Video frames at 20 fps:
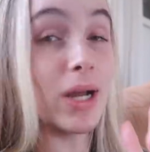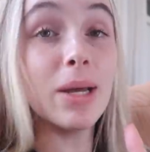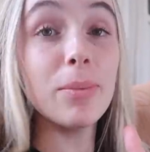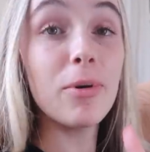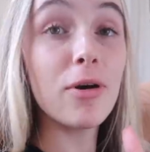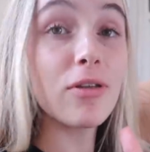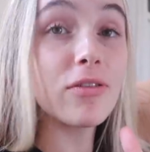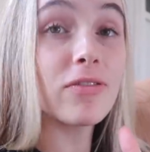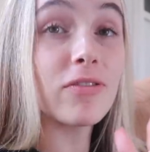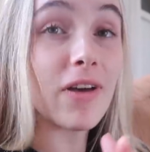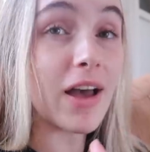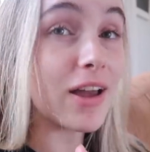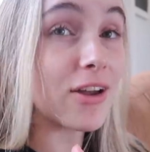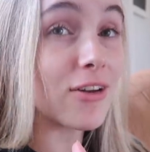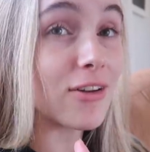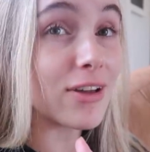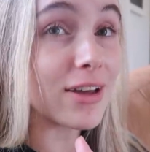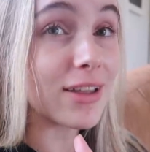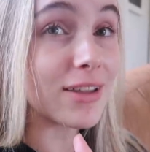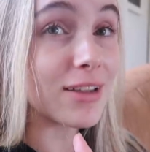We're both
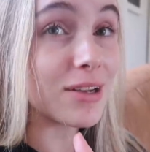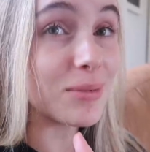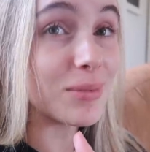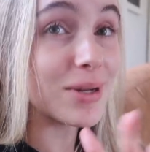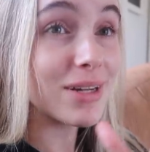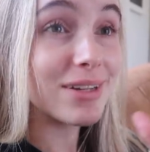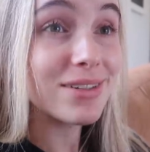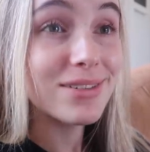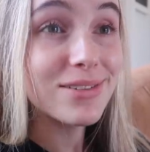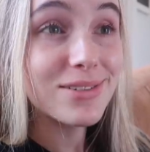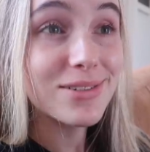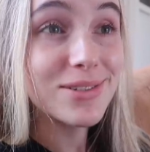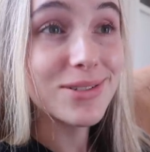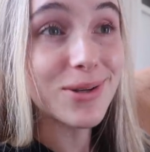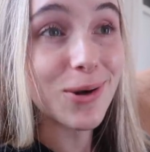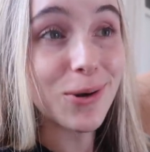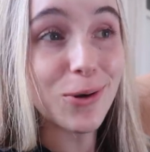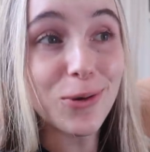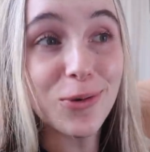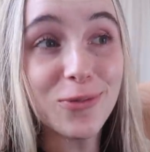fangirling a little bit,
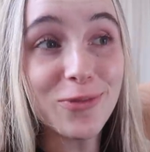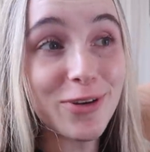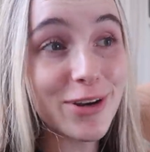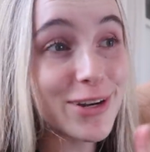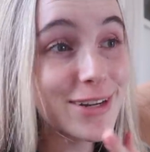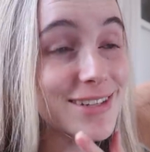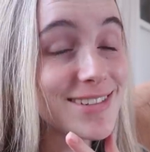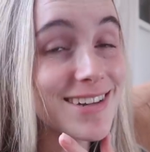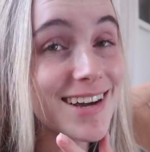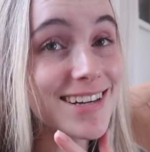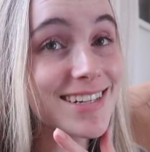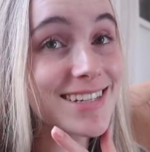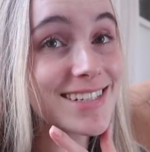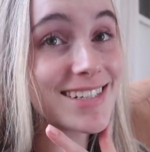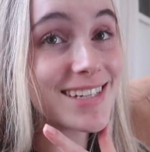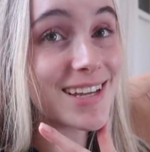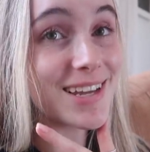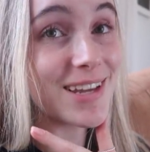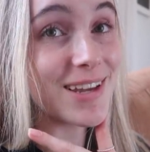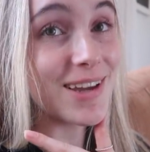so I'm very excited to
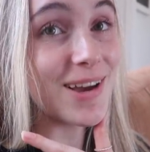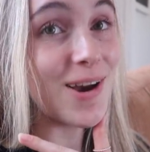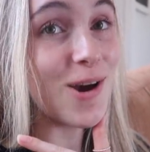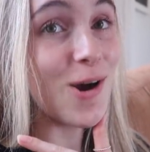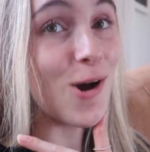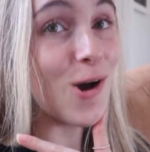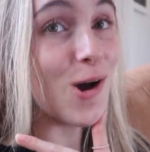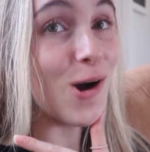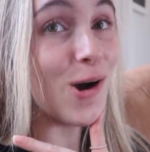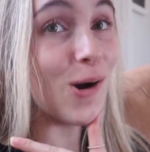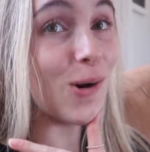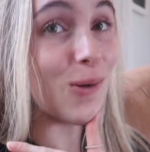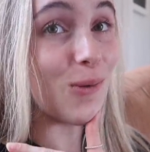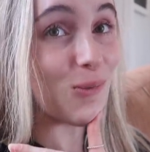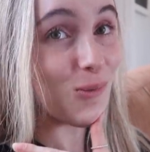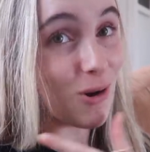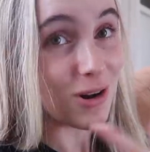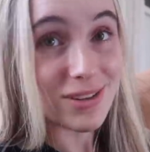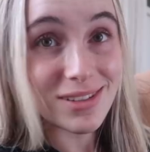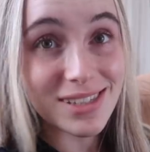see
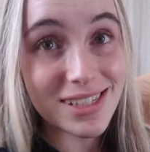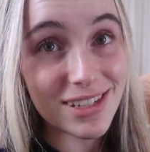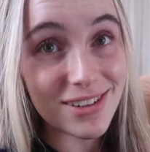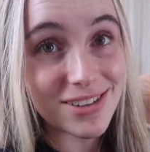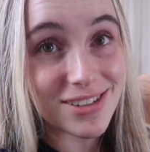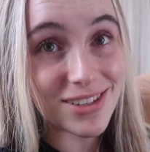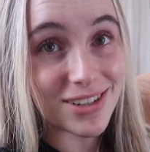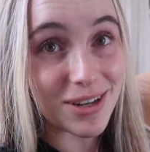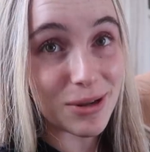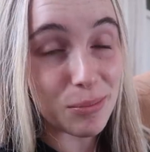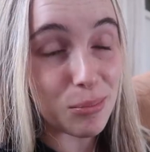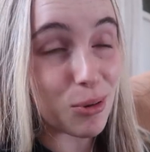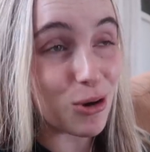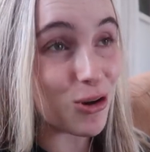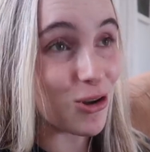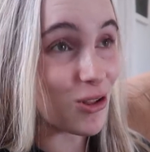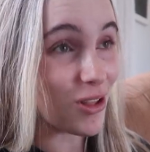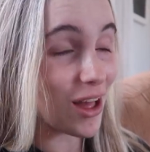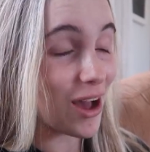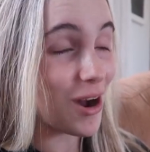what Sarah's gonna
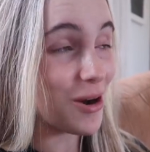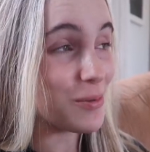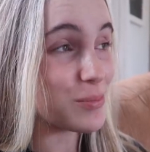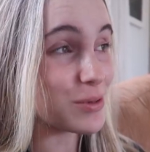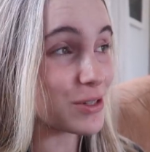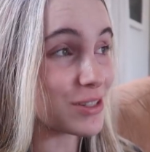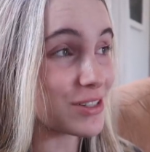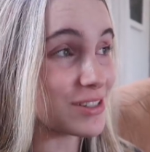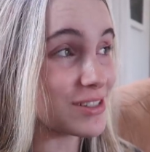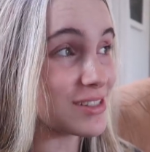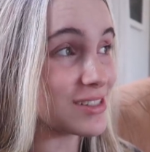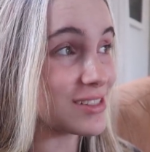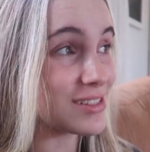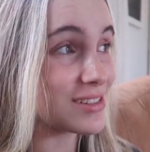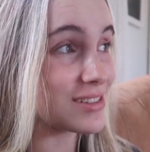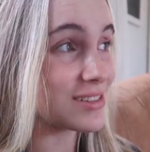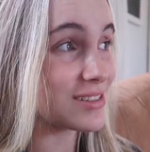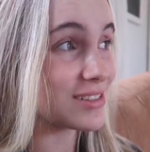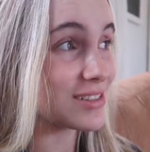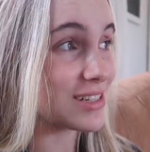pull out,
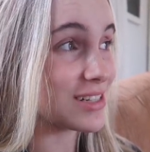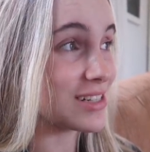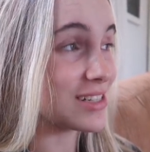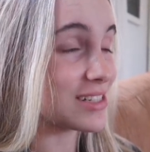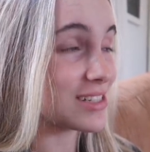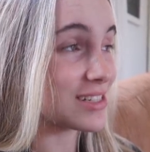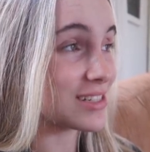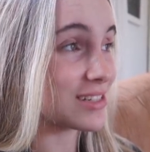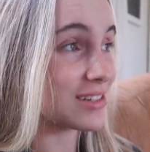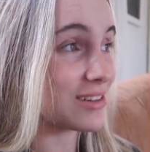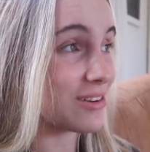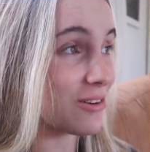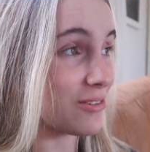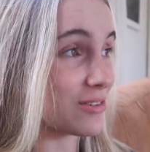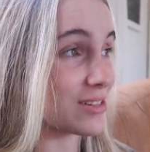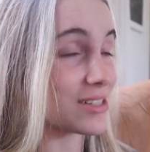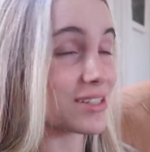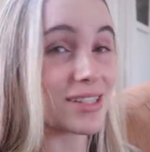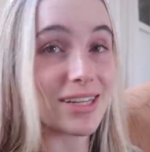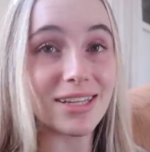because she's
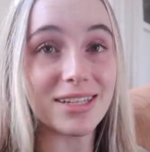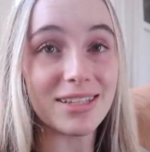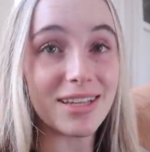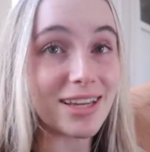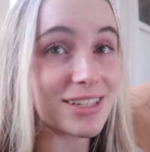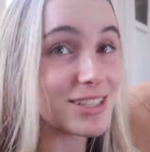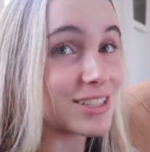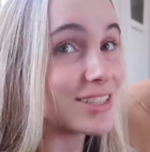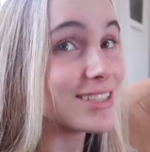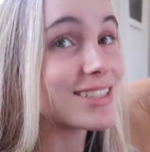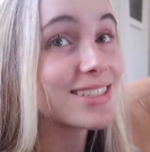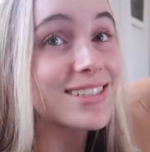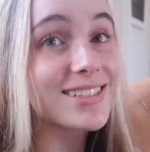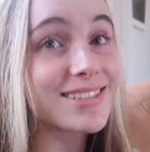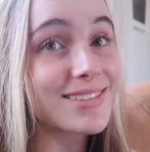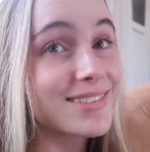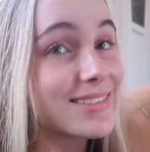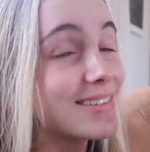honestly, like she just